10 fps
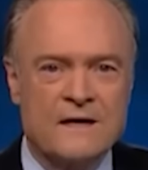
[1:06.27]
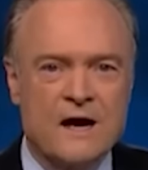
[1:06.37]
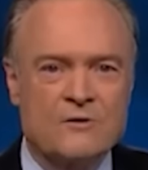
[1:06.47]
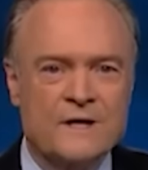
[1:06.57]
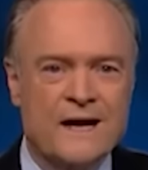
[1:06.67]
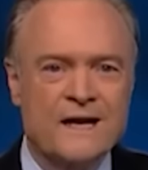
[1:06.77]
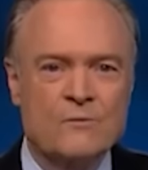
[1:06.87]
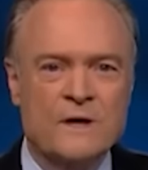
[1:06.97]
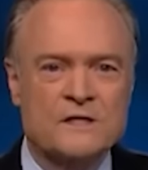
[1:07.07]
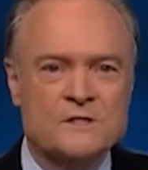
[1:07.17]
How could
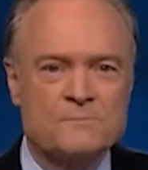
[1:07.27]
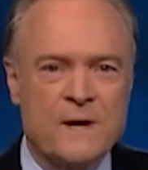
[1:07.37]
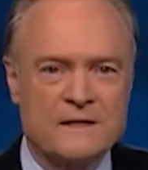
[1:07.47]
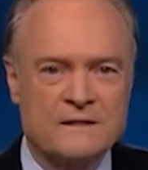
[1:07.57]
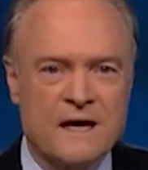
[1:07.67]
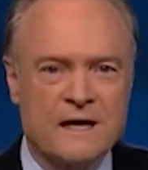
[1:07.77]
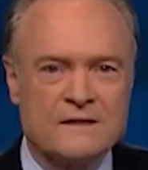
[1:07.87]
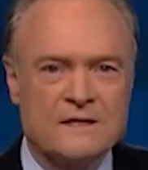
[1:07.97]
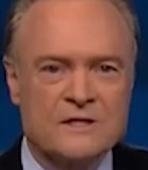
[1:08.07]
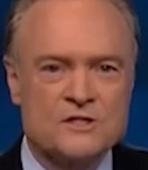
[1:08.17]
anyone expect
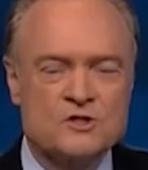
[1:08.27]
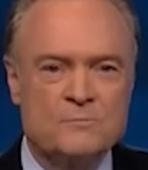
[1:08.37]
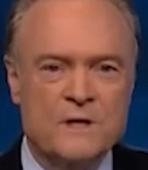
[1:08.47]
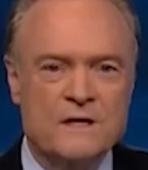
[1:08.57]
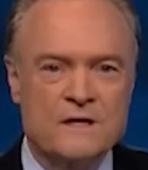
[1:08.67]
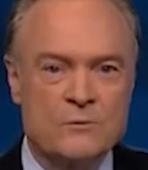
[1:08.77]
that? Stupidity